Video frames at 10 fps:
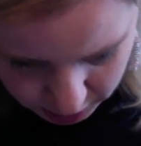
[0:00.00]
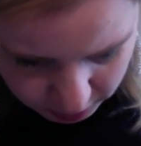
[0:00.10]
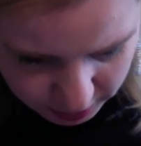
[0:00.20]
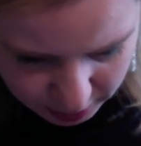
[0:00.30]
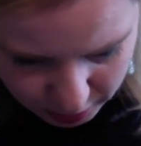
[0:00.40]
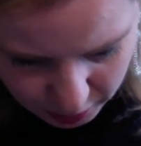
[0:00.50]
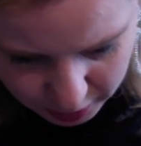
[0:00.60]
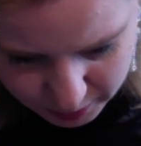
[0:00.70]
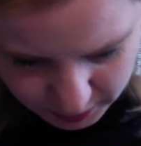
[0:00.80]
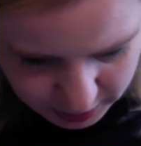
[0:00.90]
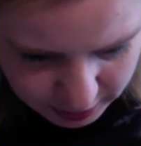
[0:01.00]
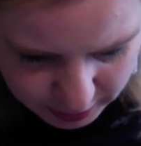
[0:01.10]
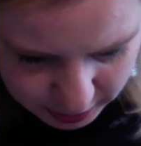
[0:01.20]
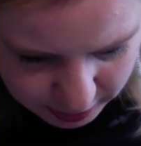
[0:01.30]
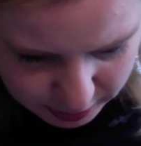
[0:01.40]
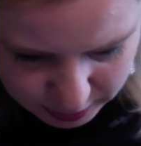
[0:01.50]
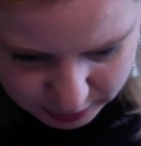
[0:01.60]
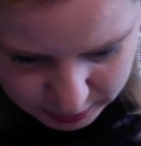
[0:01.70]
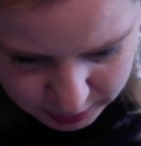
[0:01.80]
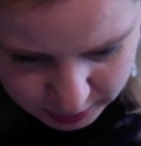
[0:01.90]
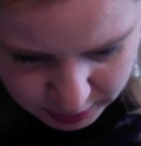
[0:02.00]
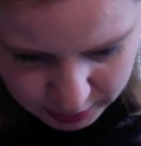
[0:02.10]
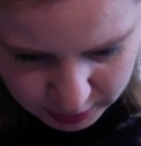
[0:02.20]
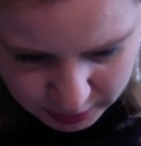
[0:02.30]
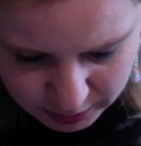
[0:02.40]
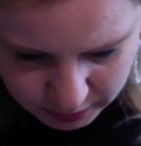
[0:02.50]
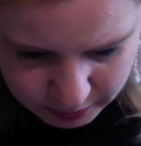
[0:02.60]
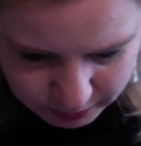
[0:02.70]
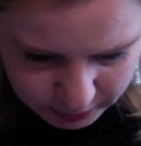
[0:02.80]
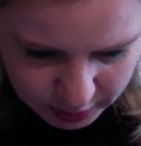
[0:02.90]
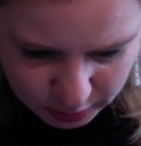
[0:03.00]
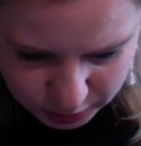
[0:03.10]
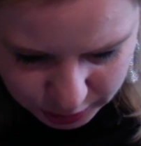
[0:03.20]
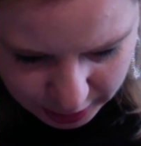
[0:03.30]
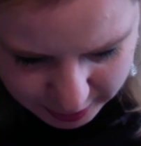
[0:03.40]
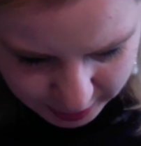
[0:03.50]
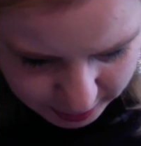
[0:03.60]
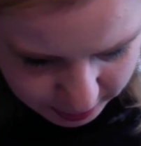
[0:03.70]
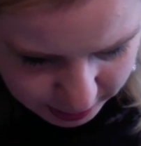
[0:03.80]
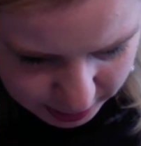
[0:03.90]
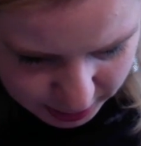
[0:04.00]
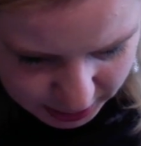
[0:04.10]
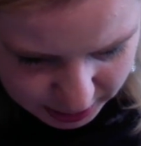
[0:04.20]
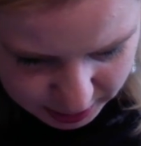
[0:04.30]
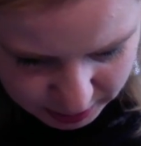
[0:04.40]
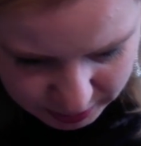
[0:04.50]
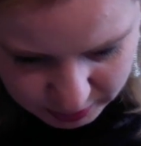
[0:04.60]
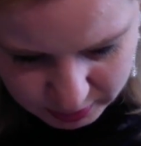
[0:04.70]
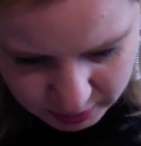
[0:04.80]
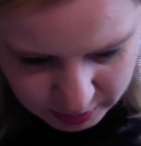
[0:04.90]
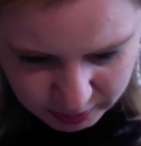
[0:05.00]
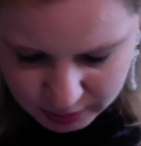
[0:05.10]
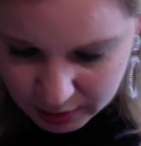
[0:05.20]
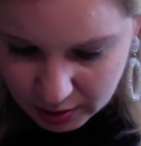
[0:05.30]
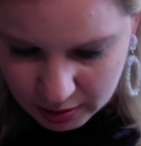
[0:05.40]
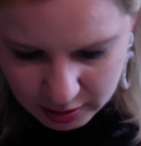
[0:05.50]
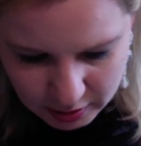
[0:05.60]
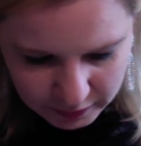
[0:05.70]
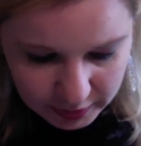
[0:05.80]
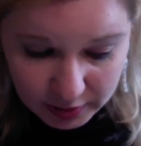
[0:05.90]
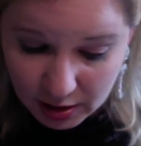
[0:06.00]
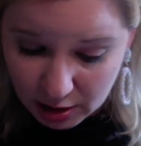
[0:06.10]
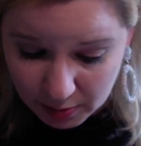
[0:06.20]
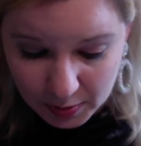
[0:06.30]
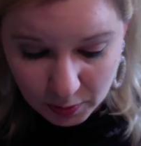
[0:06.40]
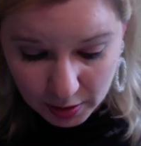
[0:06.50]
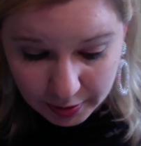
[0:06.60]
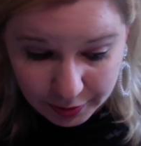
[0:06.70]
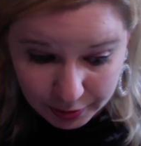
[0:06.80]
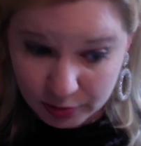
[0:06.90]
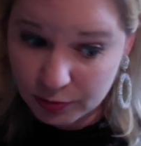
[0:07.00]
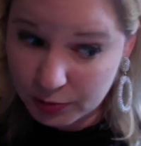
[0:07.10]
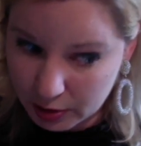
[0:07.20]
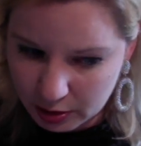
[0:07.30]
don't sell course material. Social justice is good. If there's inclement weather, there's a really